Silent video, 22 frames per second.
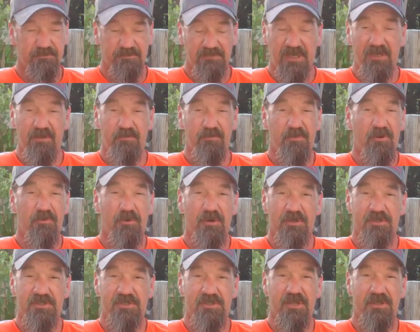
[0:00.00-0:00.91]
and my
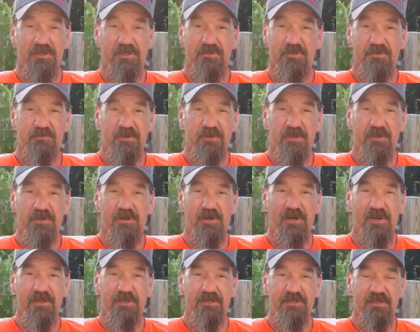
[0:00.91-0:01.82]
work schedule's been
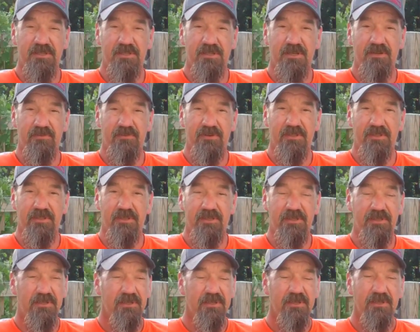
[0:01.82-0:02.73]
crazy and
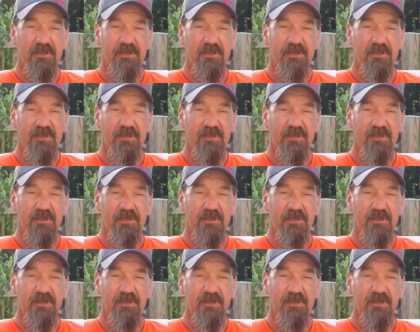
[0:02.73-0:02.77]
everything.